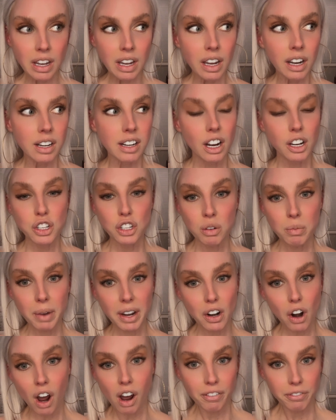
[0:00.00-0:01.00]
Now you
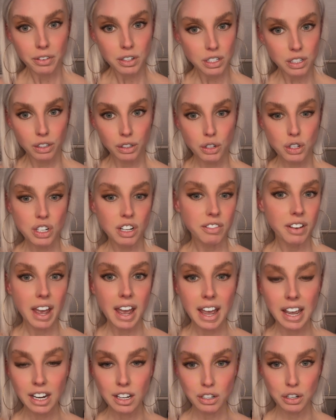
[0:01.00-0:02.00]
might offer a solution of,
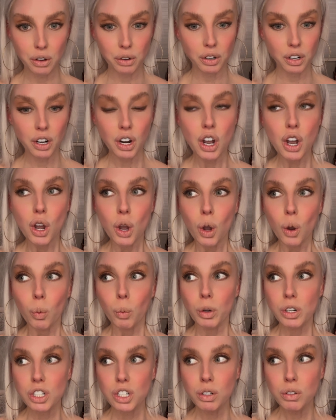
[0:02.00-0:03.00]
hey donor,
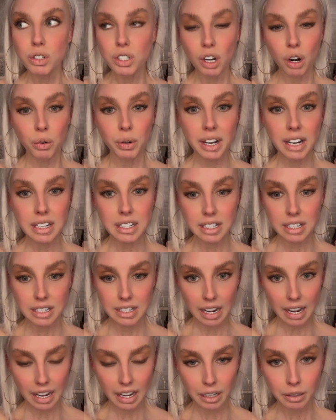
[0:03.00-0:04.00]
would you donate
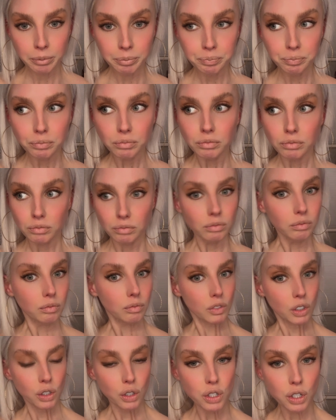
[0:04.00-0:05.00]
today
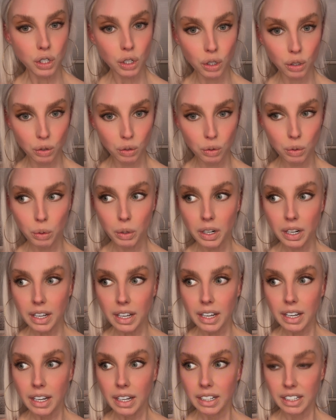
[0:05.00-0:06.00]
to
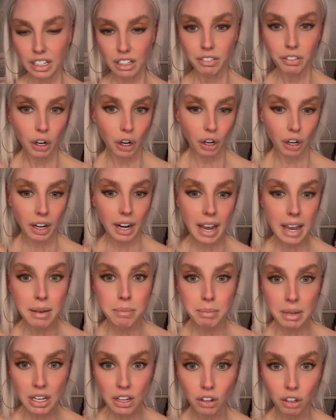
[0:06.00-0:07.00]
give her a
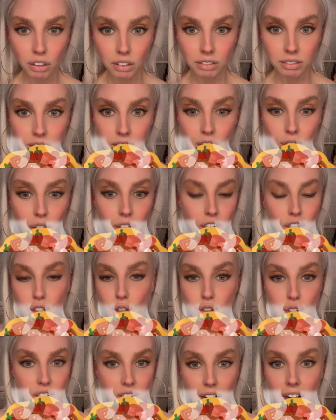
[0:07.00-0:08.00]
meal so
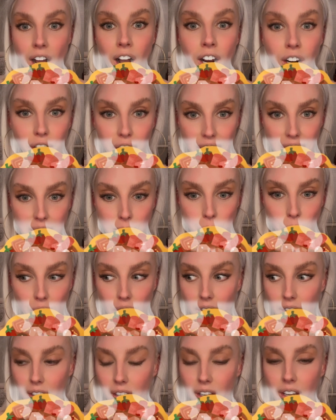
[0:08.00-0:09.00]
she's not hungry anymore?
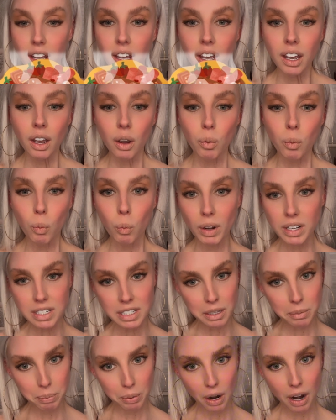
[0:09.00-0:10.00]
What's
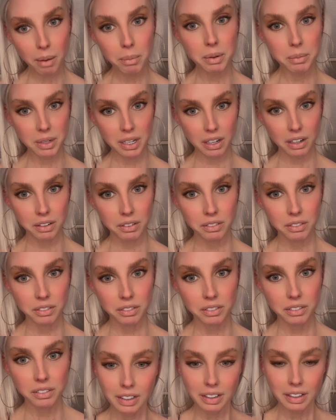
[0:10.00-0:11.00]
the problem here?
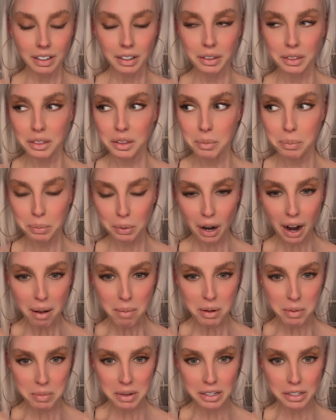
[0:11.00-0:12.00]
The
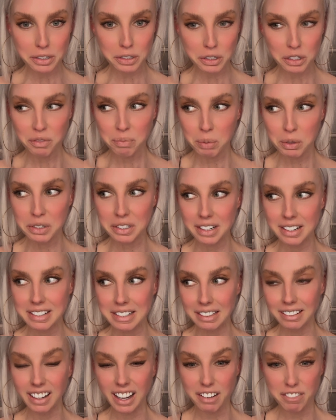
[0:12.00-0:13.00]
problem is you've
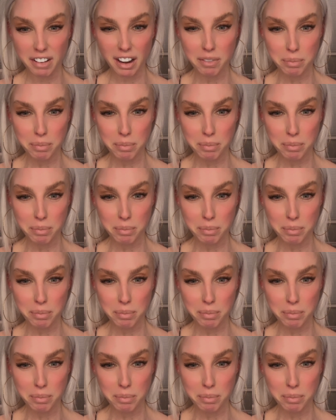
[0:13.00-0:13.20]
presented 5